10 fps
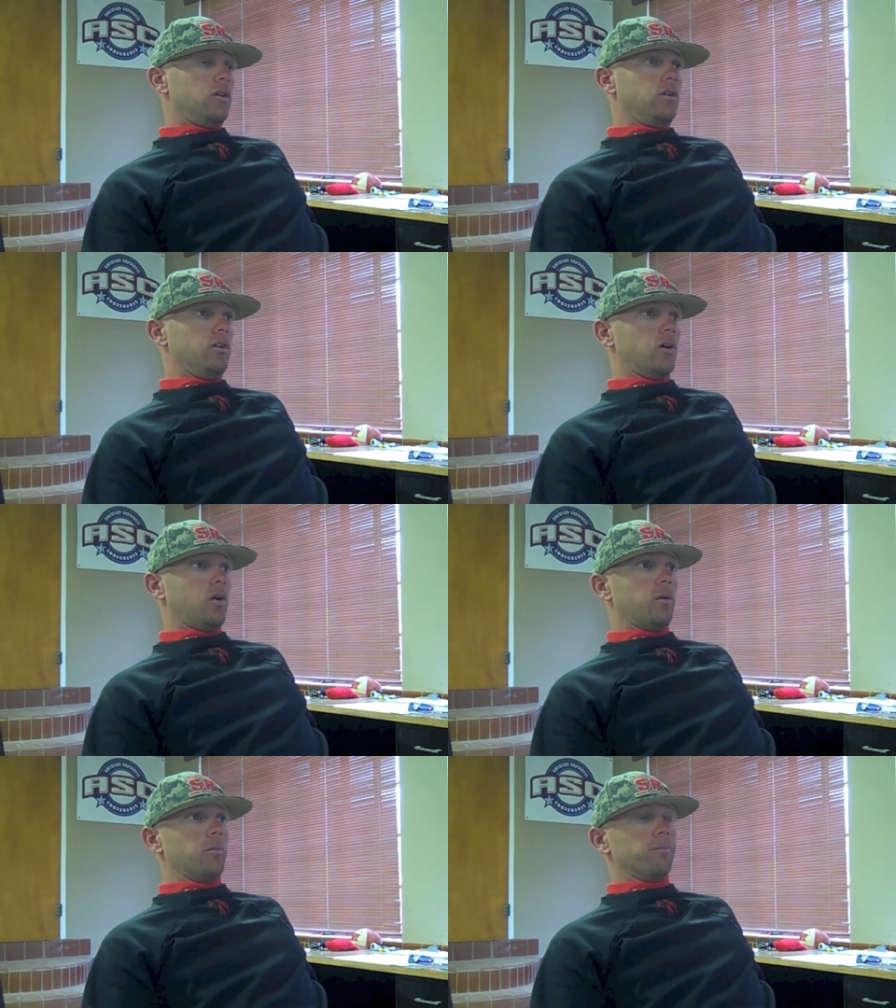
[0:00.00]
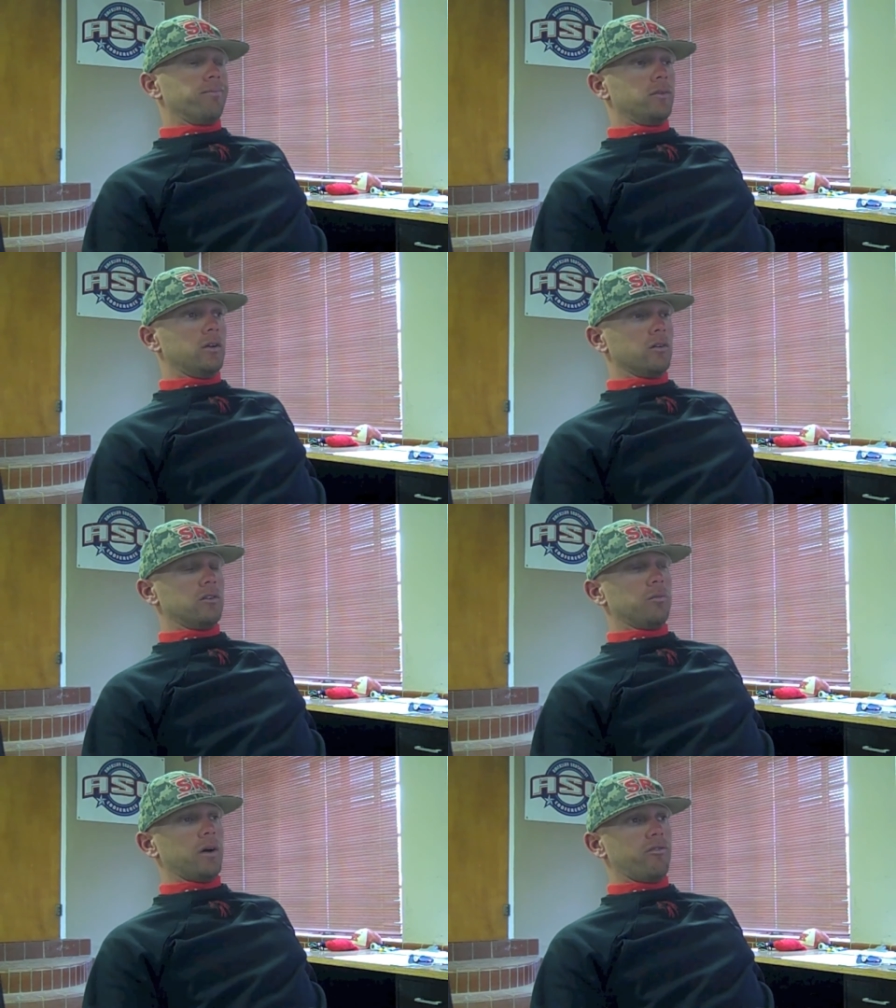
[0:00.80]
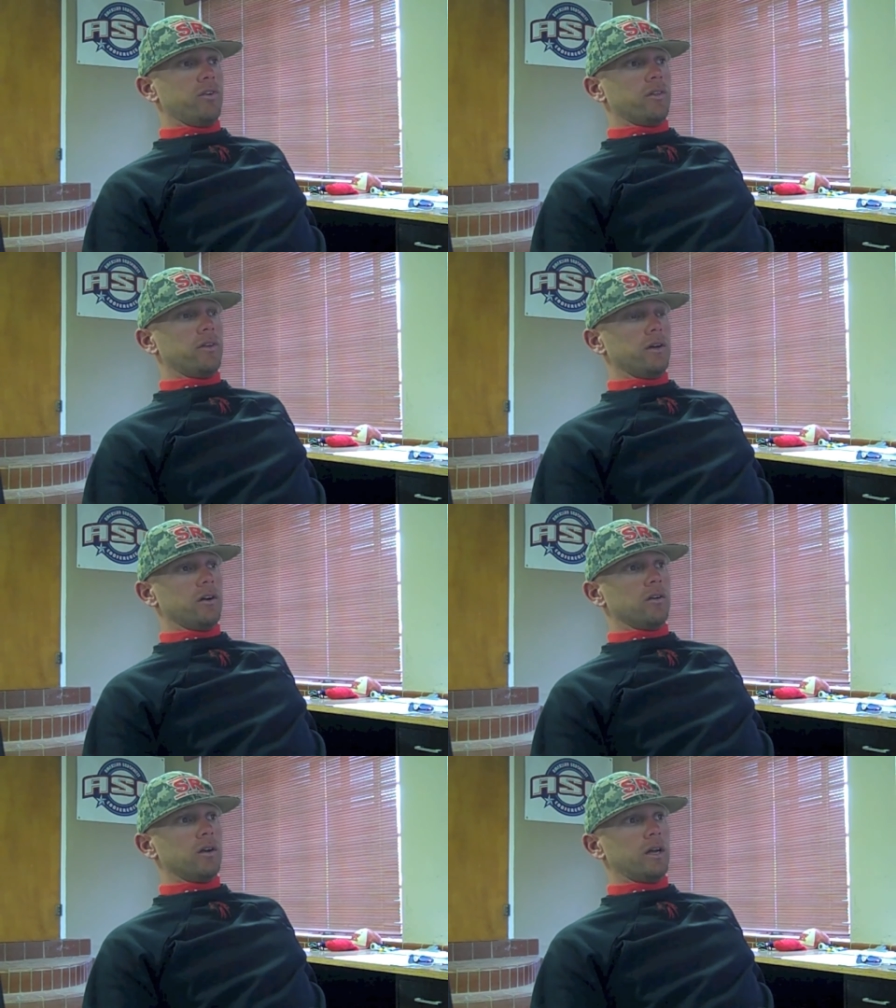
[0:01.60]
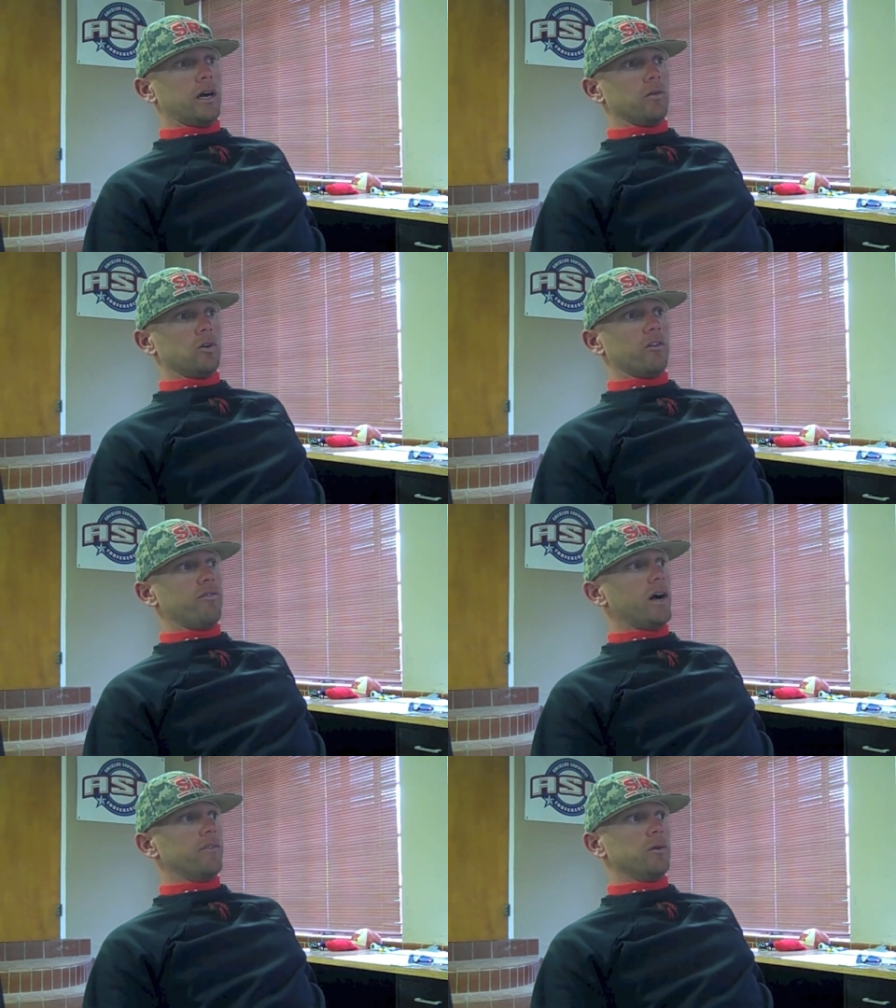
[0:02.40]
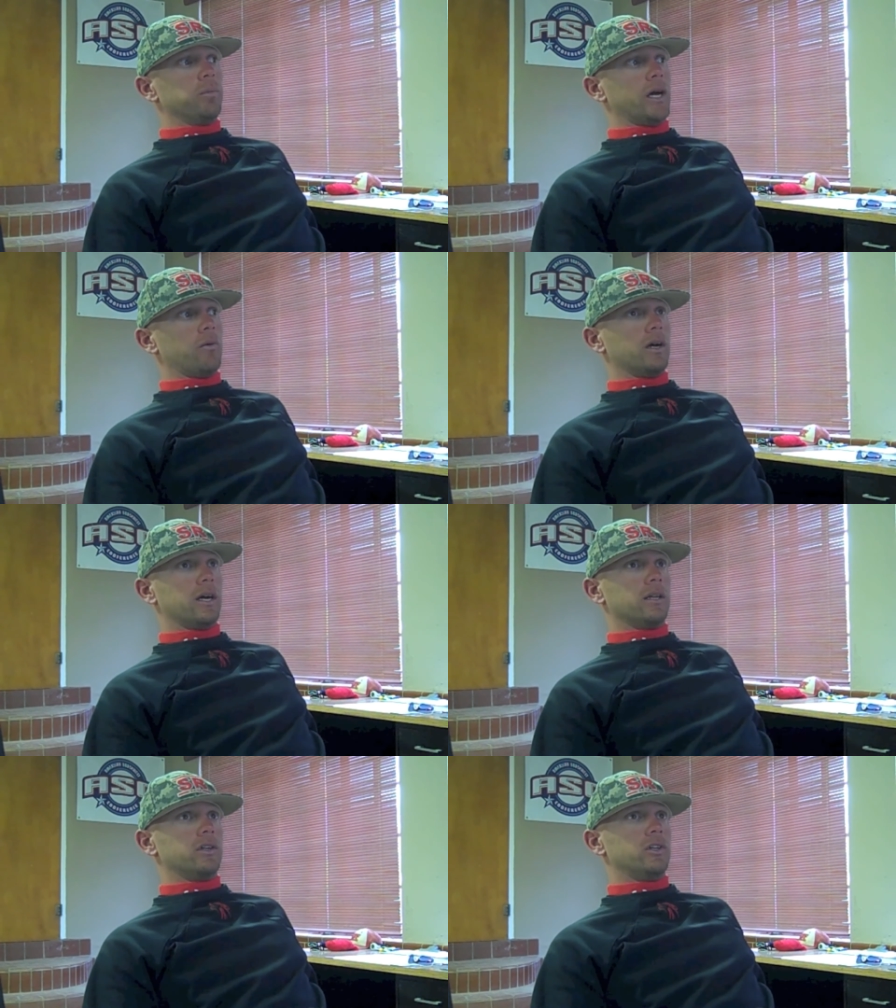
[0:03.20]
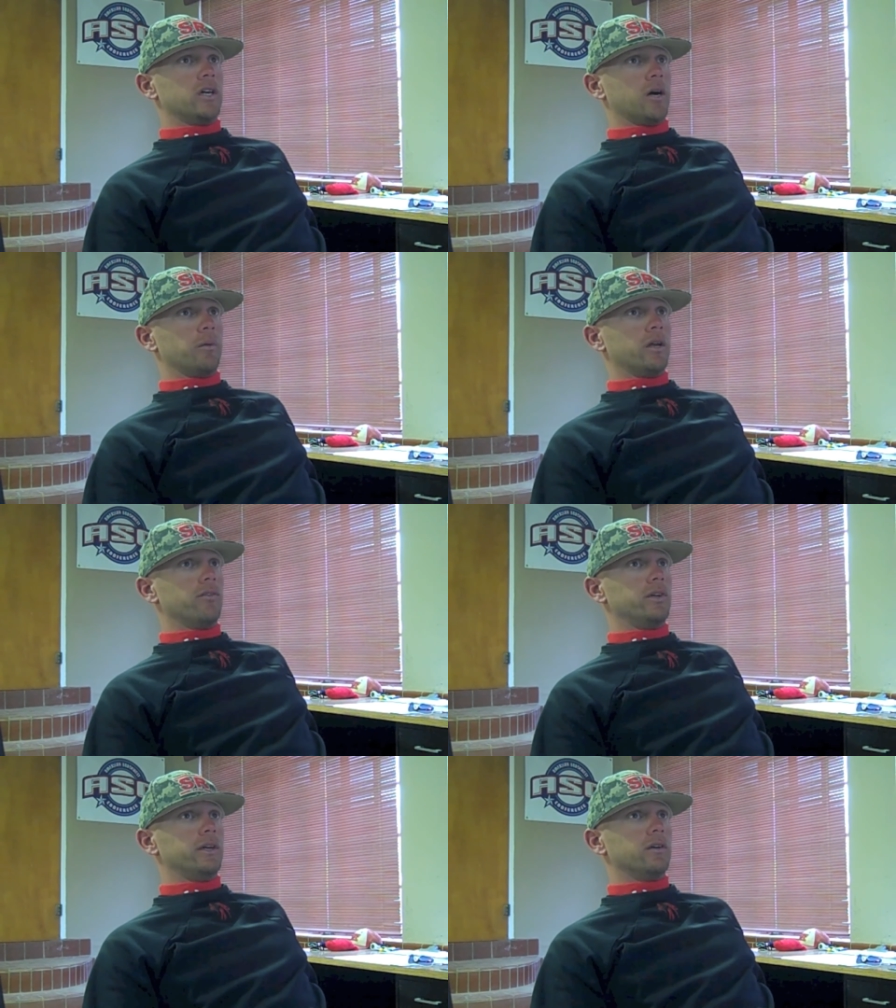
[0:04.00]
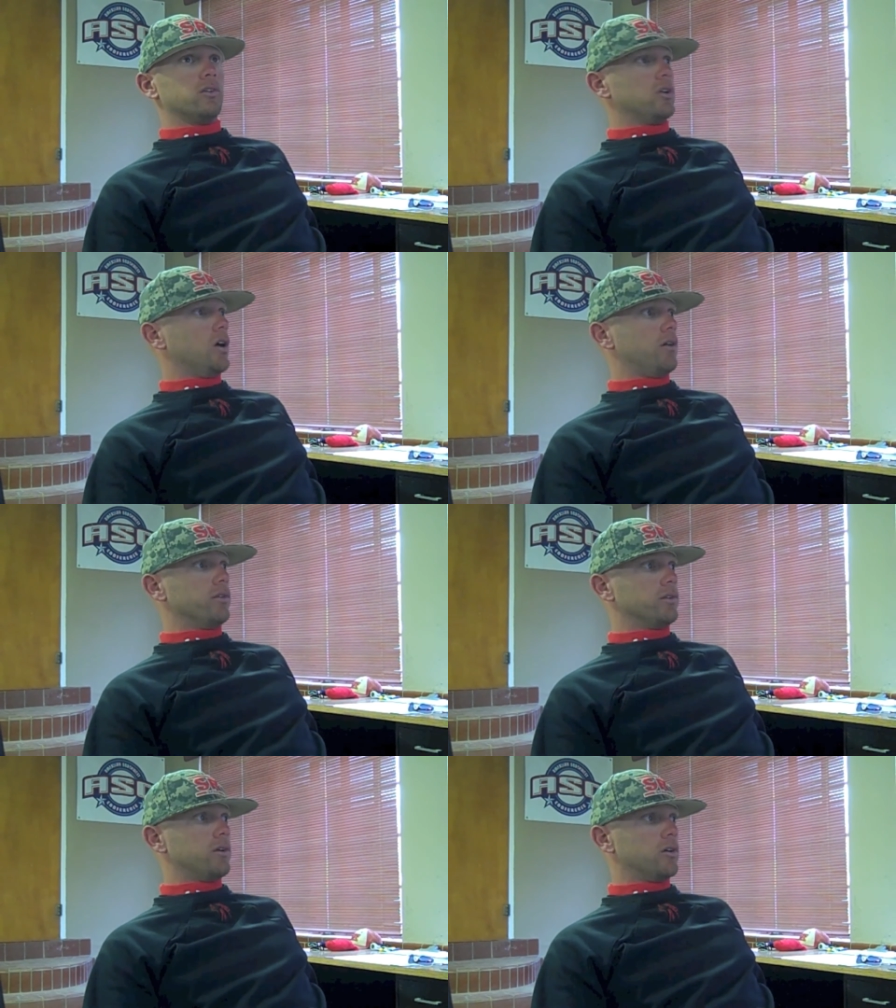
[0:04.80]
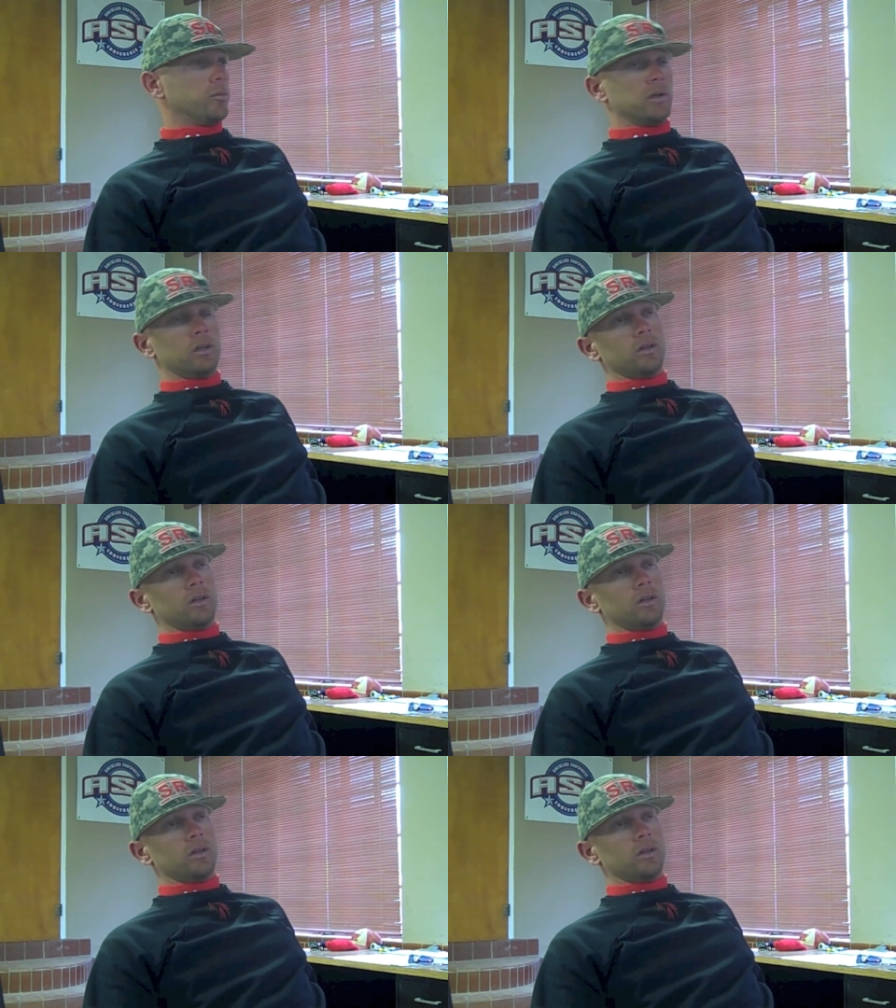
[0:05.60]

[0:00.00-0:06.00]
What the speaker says: This is my 5th year, and I was on a 5-year plan when I got the job. And every year is the conference tournament.